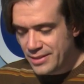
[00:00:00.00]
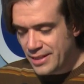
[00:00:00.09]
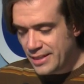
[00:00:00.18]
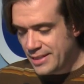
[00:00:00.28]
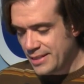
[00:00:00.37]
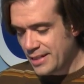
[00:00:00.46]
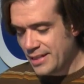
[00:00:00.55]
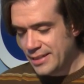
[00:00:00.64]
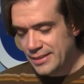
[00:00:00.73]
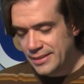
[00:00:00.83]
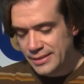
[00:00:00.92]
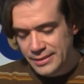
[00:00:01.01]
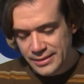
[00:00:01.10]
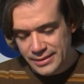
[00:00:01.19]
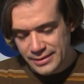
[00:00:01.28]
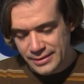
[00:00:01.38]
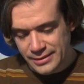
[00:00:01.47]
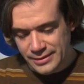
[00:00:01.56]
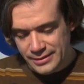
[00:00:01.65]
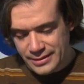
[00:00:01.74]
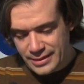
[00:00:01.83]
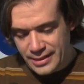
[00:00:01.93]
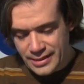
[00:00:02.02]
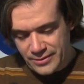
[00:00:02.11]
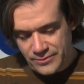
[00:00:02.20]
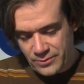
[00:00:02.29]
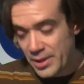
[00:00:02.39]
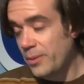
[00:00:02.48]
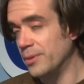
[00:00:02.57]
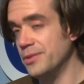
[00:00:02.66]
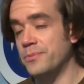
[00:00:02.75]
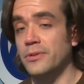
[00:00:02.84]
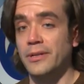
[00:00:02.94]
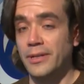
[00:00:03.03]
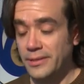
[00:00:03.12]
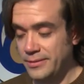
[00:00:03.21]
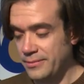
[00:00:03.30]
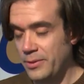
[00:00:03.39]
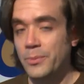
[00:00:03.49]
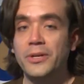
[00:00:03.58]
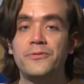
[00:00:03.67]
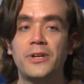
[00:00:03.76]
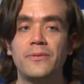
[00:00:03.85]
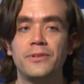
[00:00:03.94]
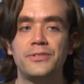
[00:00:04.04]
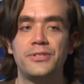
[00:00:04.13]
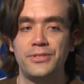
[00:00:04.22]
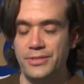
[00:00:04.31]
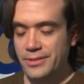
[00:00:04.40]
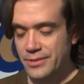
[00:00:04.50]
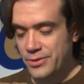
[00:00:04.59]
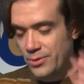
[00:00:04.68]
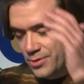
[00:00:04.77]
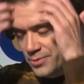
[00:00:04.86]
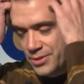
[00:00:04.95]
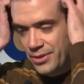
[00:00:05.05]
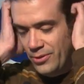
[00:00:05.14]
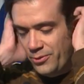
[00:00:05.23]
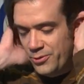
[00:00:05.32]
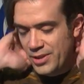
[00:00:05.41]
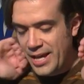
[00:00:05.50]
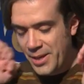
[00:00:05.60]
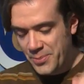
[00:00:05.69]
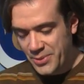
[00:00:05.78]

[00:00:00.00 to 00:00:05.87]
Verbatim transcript: that's uh, that kind of, well, that one's very, one of my favorites, just the, the source material for that.